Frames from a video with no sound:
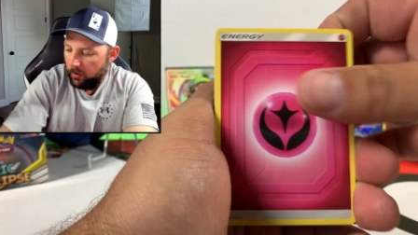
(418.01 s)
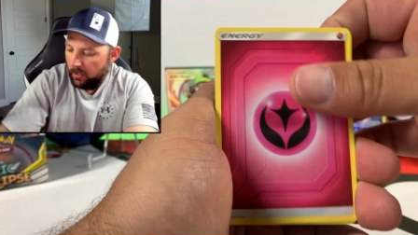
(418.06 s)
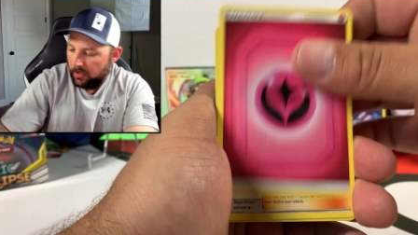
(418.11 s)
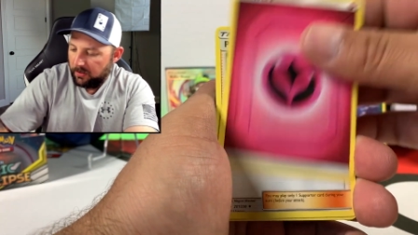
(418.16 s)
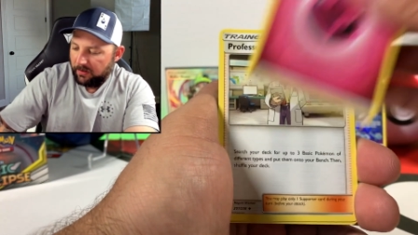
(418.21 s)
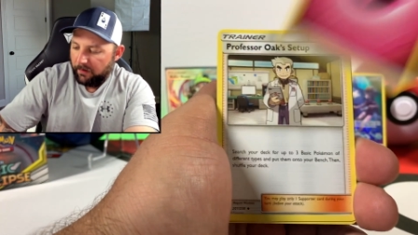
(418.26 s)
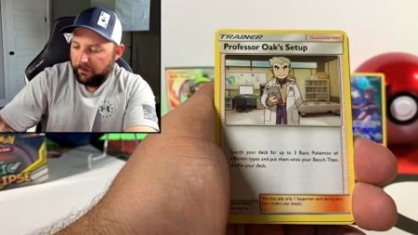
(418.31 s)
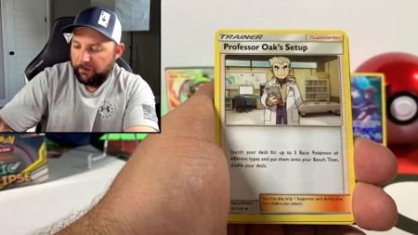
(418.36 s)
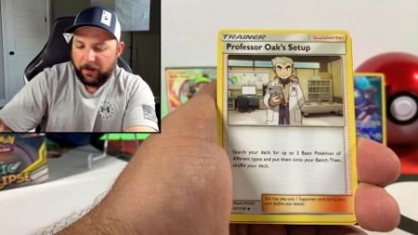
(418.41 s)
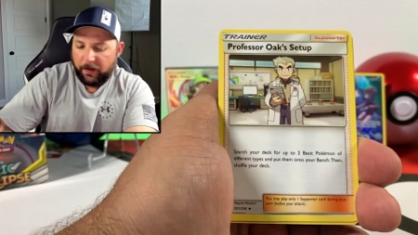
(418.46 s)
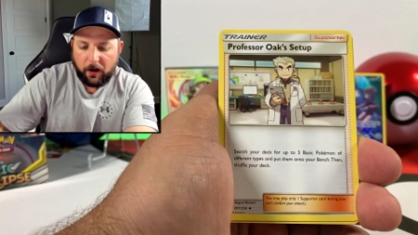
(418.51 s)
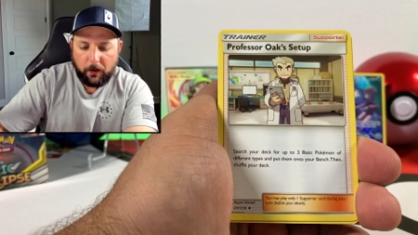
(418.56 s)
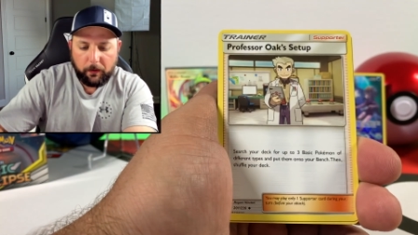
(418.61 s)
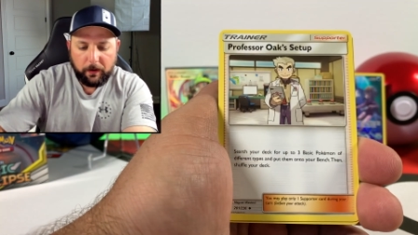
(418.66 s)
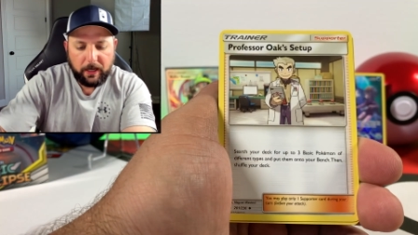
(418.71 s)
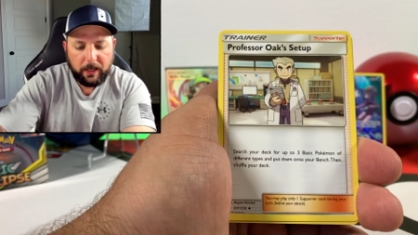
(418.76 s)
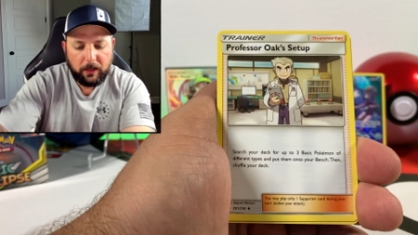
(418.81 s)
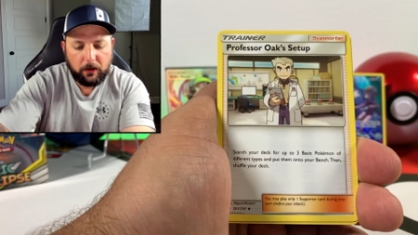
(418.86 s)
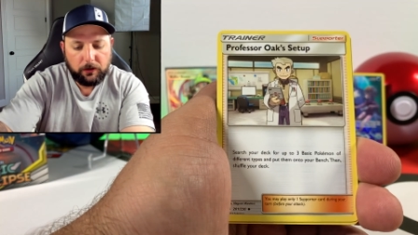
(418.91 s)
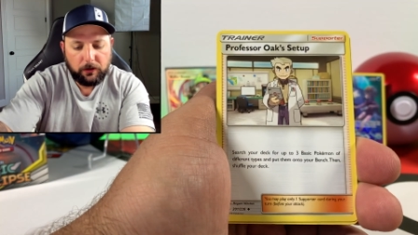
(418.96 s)
There's a
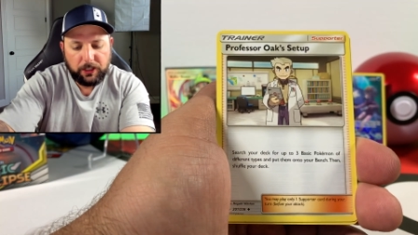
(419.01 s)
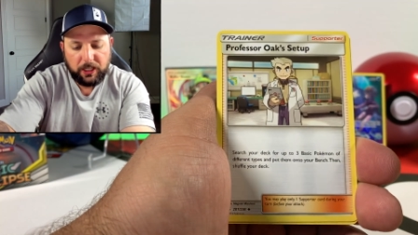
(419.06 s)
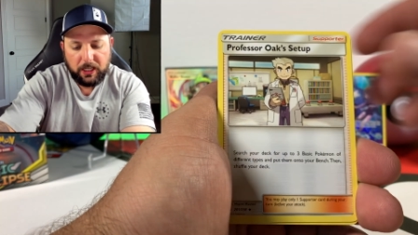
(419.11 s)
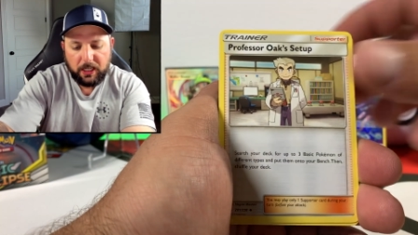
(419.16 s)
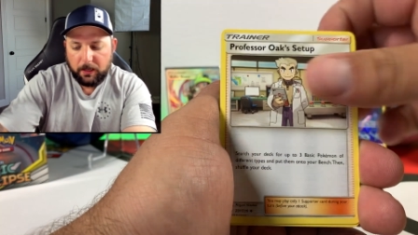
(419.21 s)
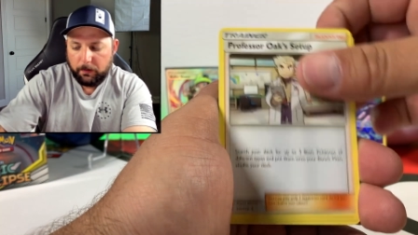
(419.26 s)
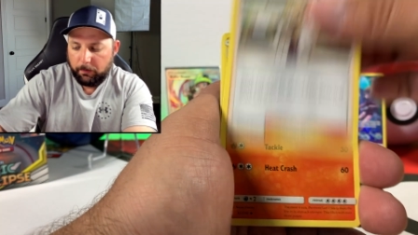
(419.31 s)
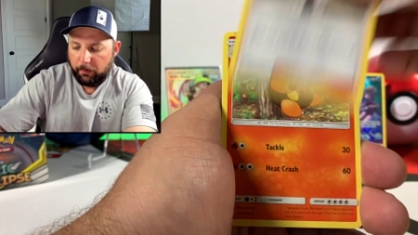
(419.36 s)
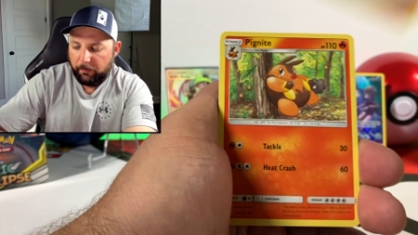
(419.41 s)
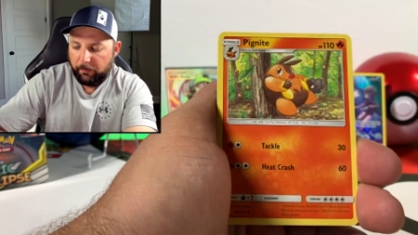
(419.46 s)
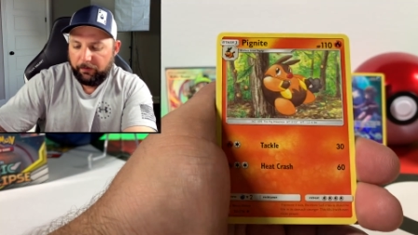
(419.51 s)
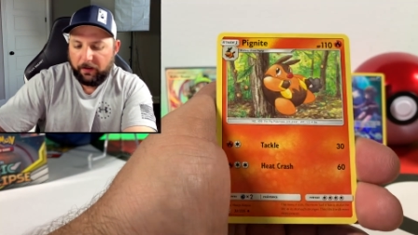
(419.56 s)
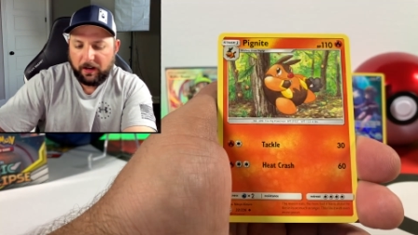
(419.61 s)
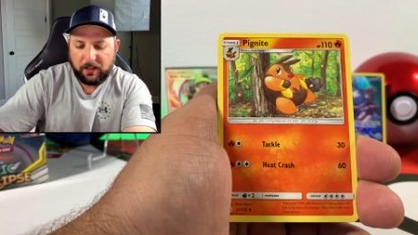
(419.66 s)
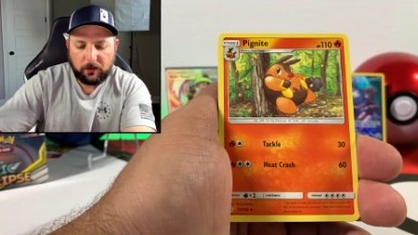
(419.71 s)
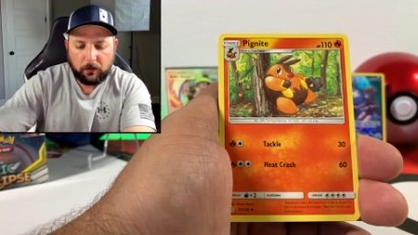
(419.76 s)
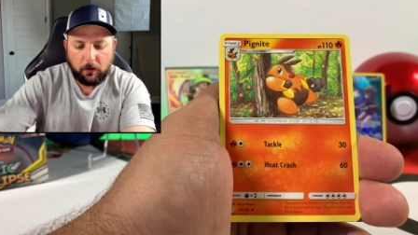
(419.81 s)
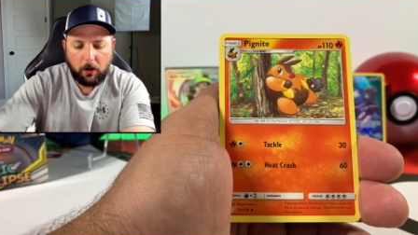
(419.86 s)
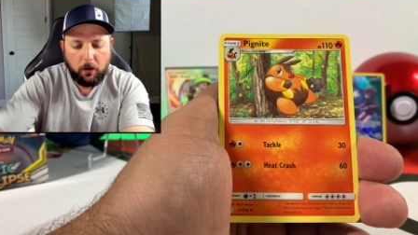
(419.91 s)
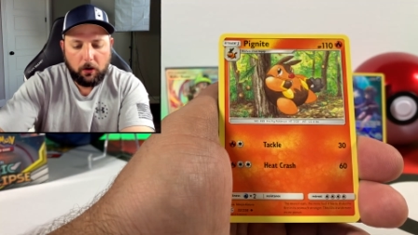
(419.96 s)
Fairy Energy,
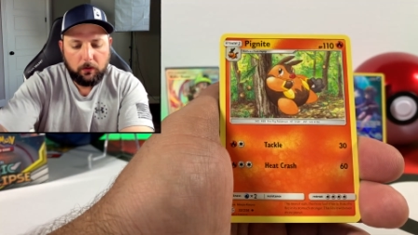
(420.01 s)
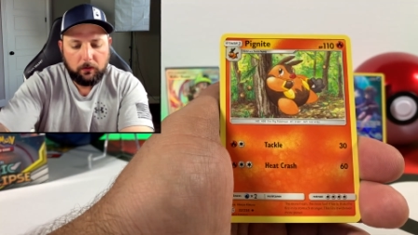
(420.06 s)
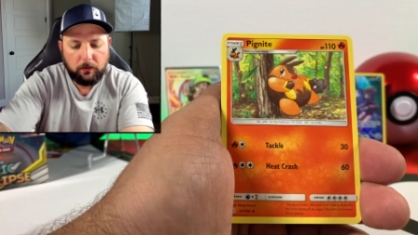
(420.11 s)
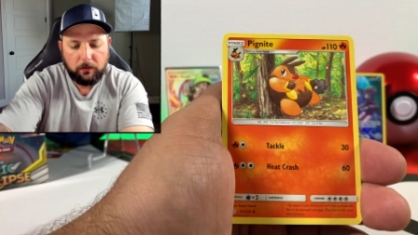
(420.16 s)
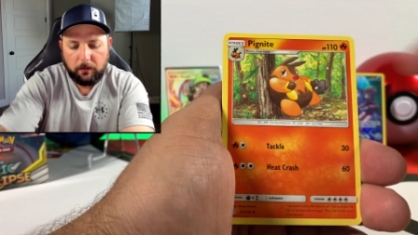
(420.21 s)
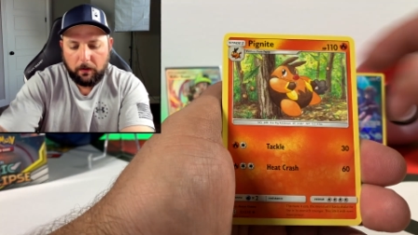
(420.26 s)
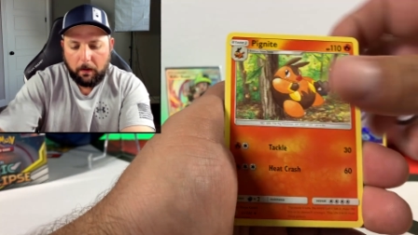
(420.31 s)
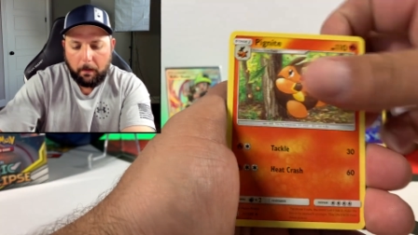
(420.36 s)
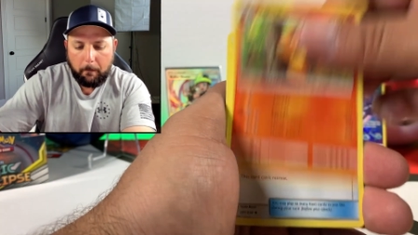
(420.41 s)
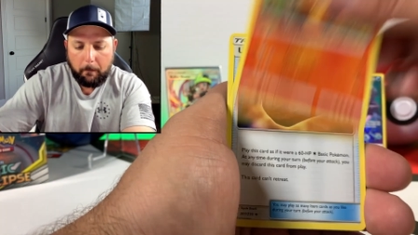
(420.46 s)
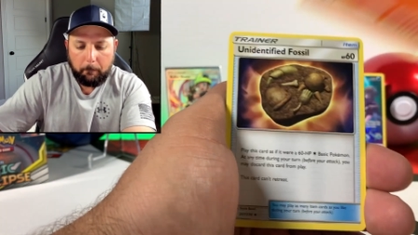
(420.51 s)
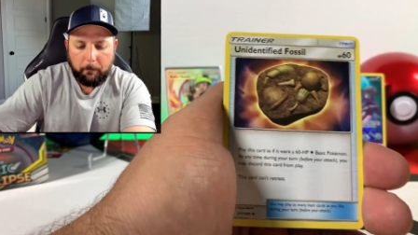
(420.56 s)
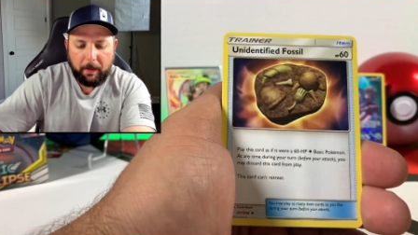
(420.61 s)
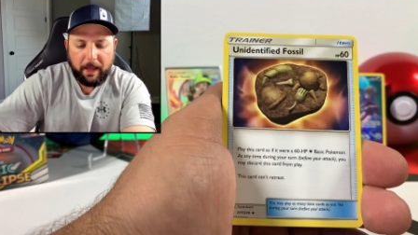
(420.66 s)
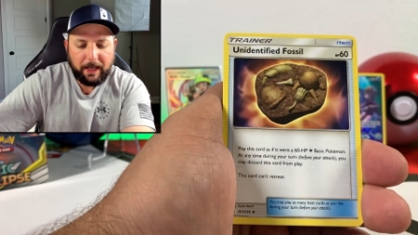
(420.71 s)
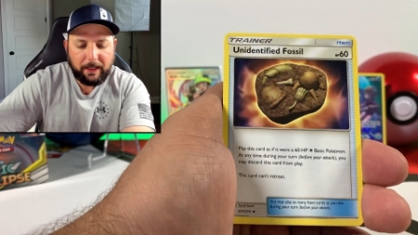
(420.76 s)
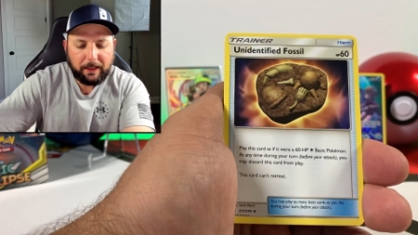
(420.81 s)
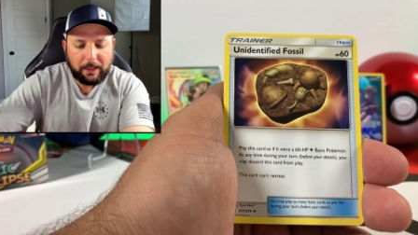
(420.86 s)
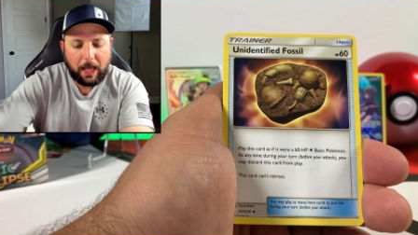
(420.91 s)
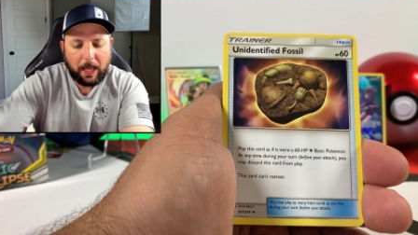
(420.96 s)
Professor Oak,
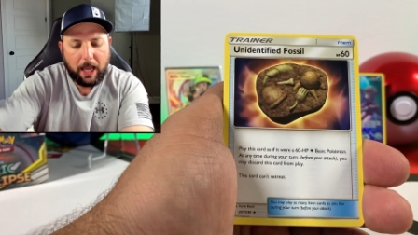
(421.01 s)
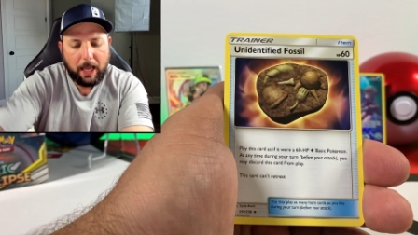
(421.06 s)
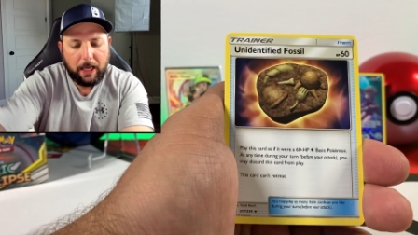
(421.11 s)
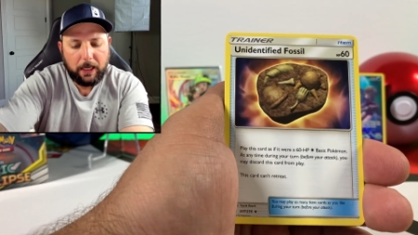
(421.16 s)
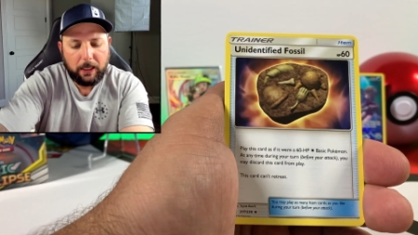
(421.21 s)
Pignite,